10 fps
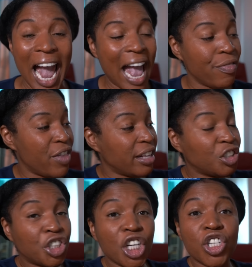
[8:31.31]
and then
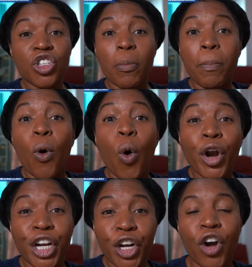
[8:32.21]
she
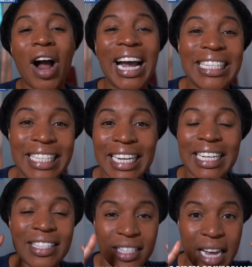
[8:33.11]
supported her idea
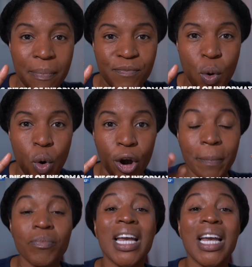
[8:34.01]
in step four.